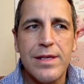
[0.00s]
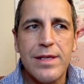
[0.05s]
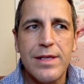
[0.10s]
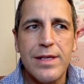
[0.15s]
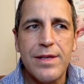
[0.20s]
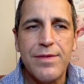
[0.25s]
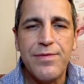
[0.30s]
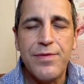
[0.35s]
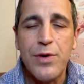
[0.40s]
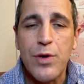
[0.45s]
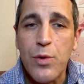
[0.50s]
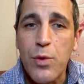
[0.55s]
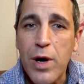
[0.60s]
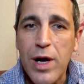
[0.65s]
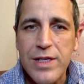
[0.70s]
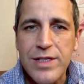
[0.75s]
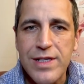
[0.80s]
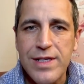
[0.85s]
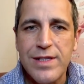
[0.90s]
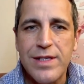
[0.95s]
if you're
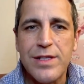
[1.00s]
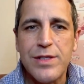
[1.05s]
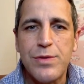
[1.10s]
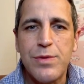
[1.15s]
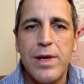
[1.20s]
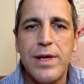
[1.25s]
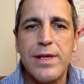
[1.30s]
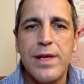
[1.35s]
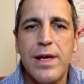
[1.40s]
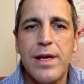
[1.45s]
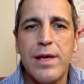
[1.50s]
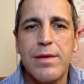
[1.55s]
watching this right now,